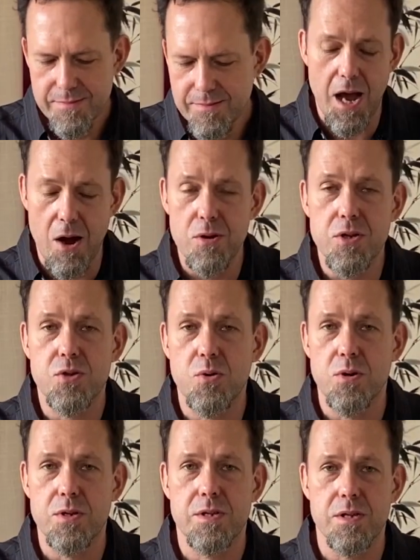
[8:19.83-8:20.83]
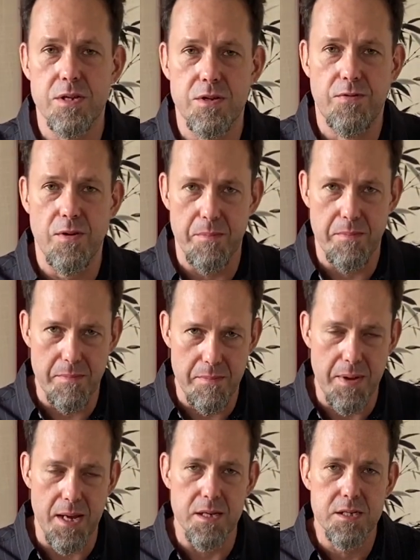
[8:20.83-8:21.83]
Our source is from
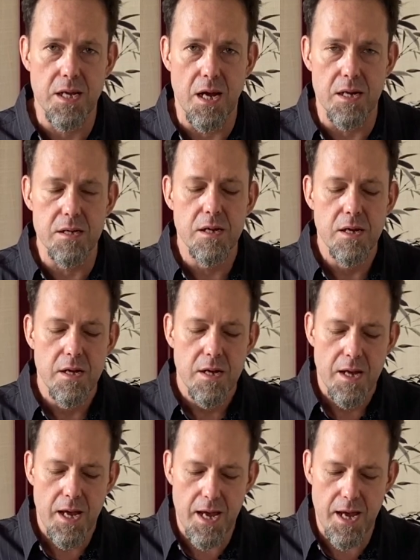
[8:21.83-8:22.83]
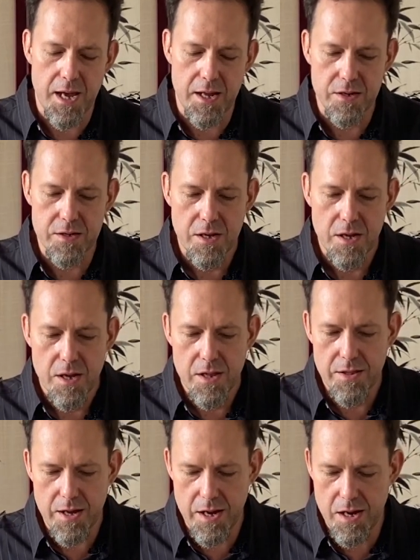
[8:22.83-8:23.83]
Shan, and
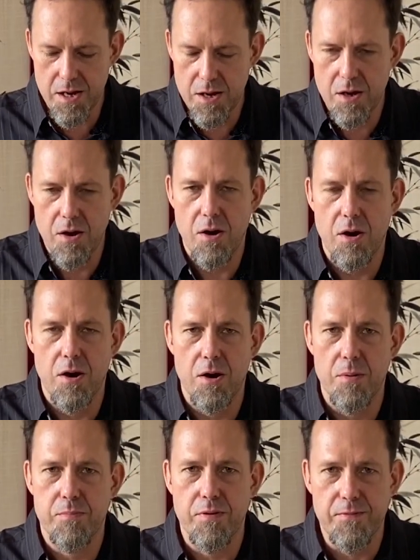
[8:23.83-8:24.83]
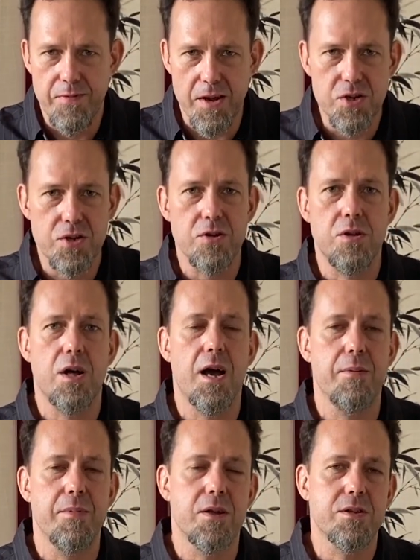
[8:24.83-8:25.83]
they are professional high
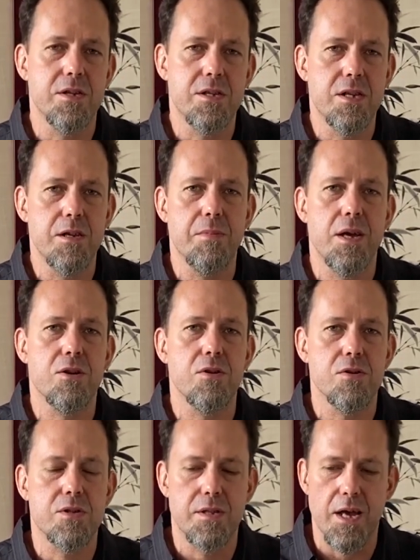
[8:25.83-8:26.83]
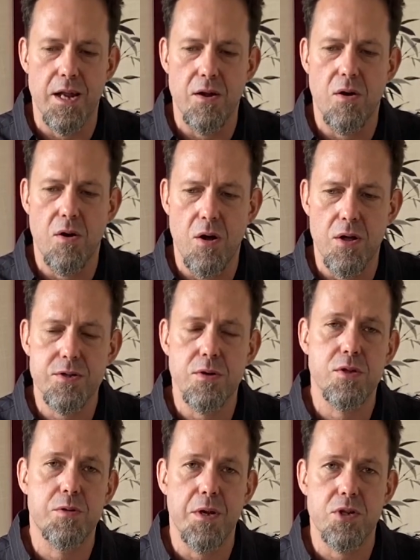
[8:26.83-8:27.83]
mountain tea makers that also
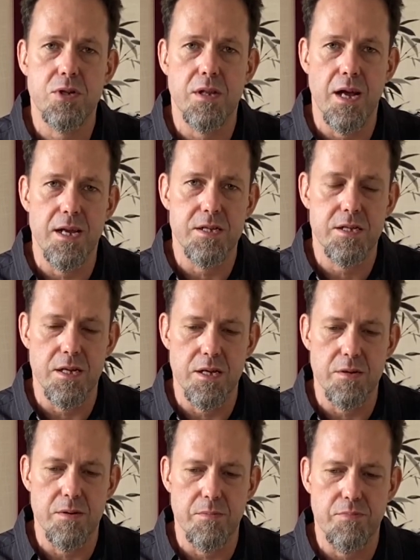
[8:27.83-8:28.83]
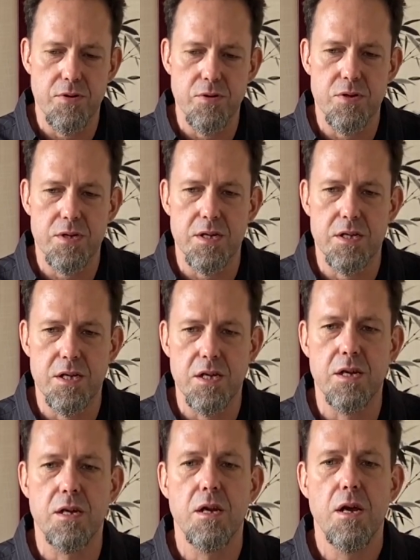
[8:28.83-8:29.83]
specialized in producing
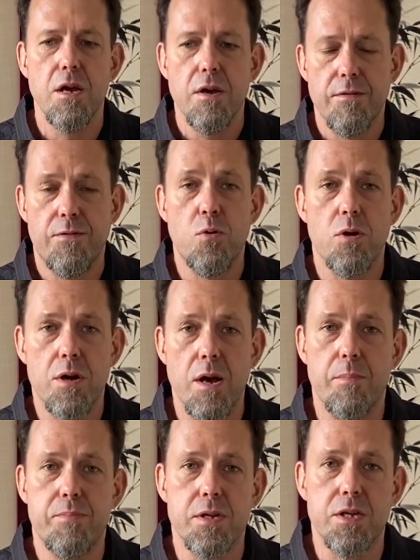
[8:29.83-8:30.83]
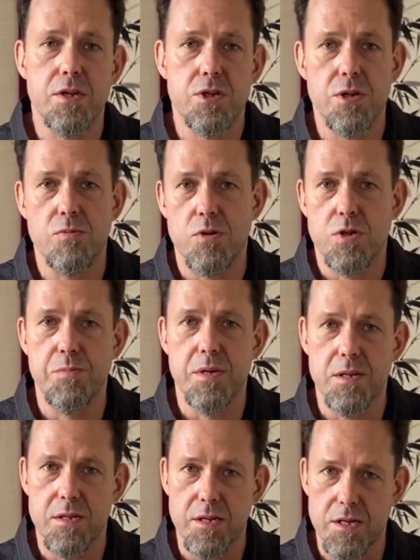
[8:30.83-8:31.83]
tea for competition, which
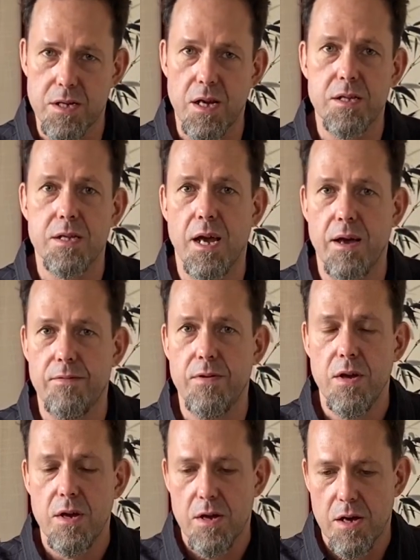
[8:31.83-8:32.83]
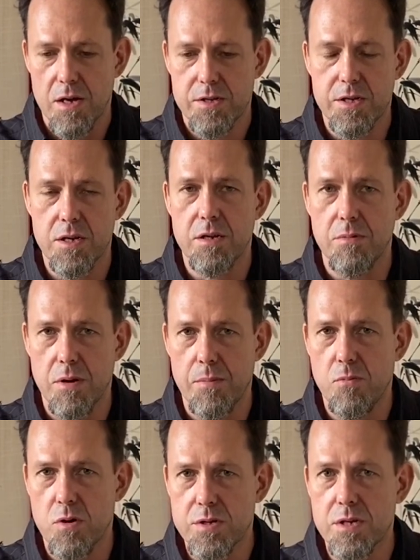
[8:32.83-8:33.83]
means it does have a
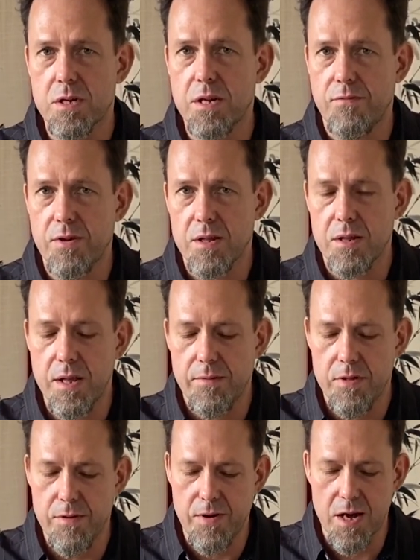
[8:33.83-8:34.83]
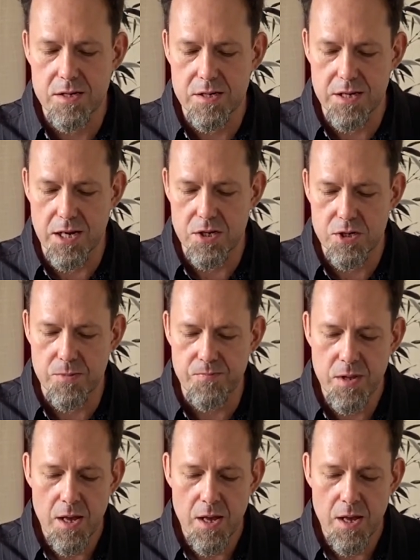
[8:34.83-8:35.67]
more significant level of oxidation.